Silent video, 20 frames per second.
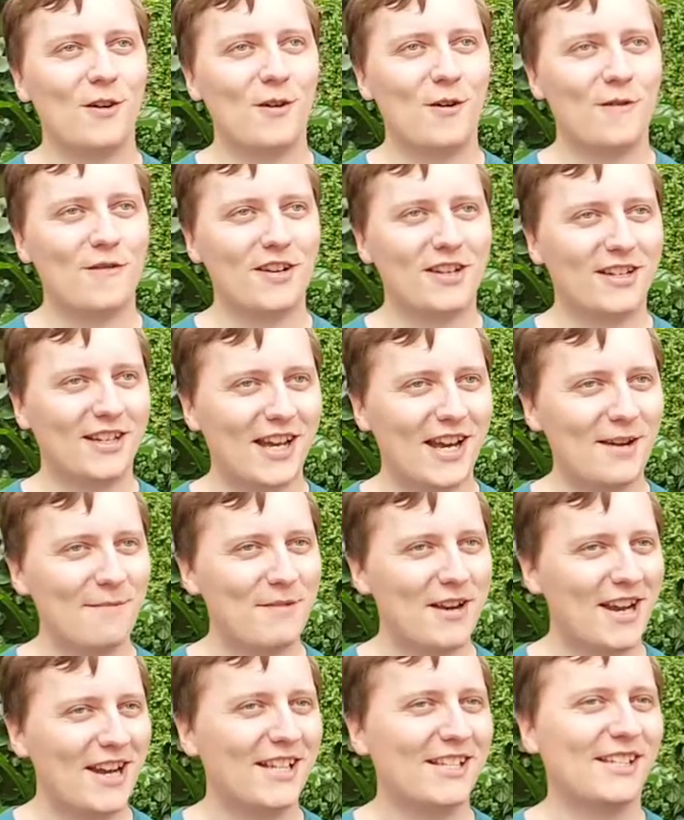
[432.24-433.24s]
Over
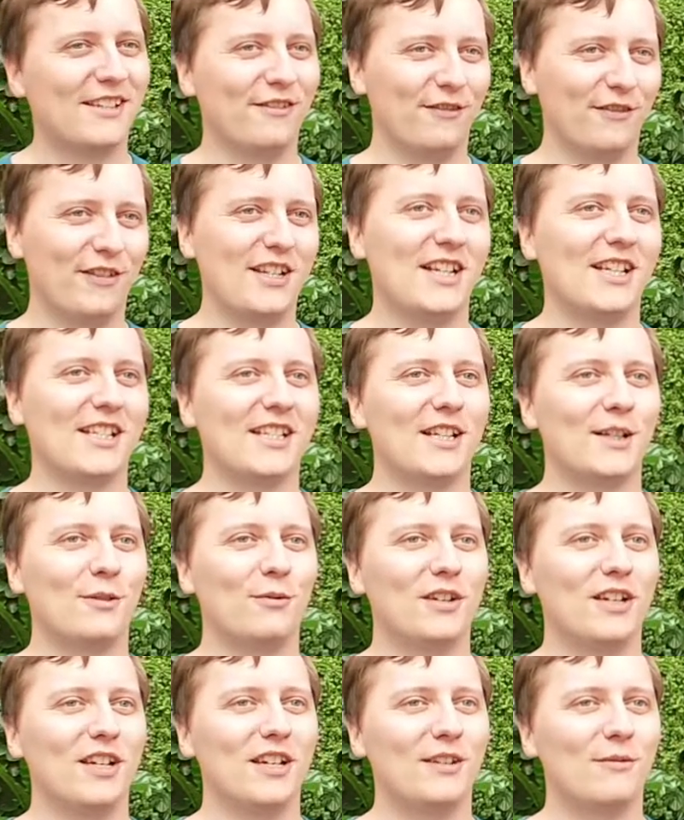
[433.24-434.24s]
time I had the feeling that
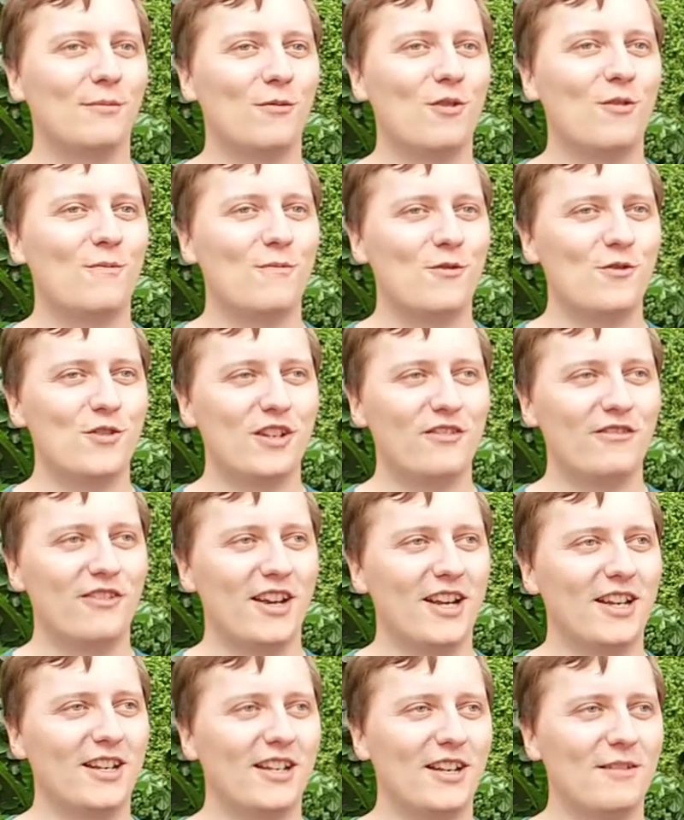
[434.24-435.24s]
we get more
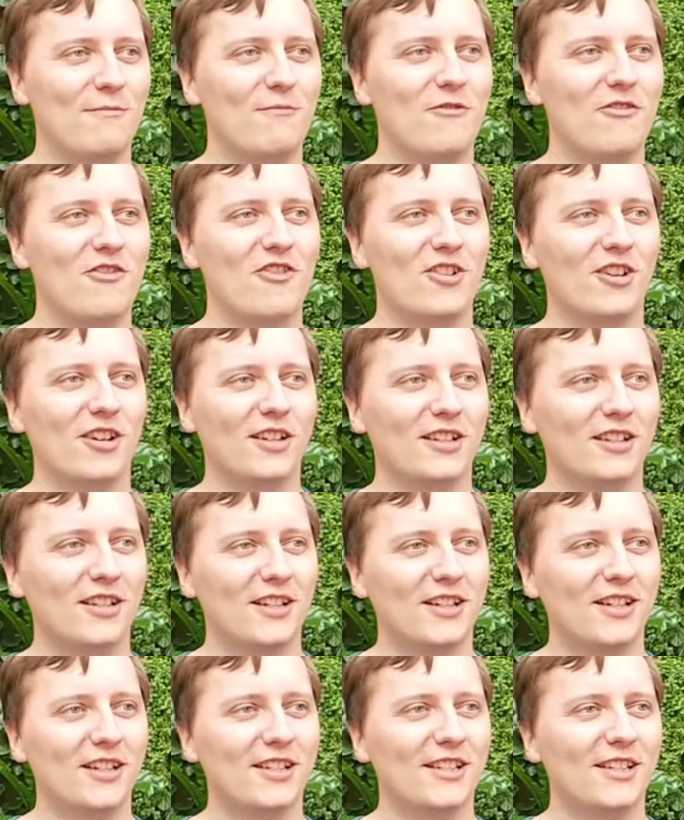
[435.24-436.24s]
motivated and more
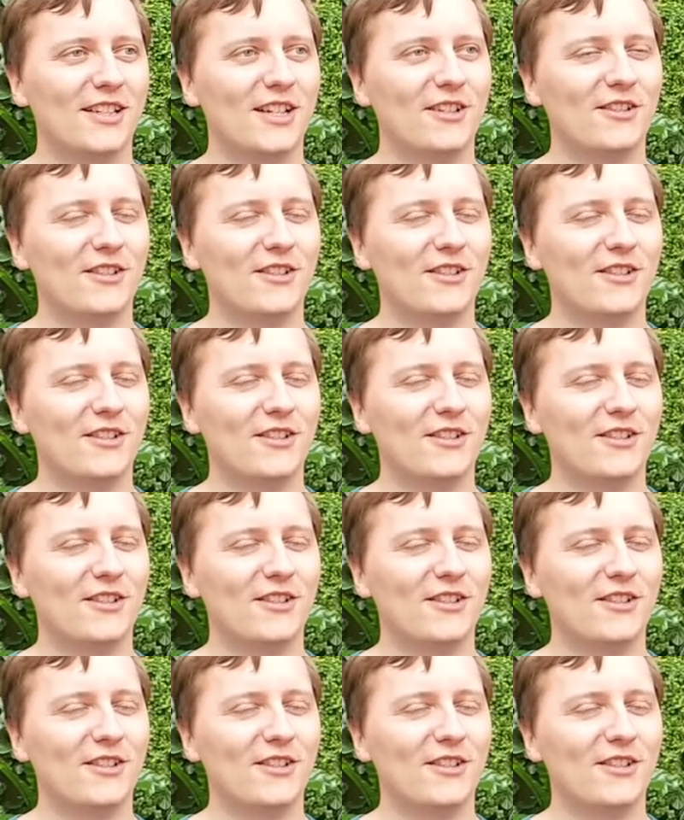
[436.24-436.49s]
organized.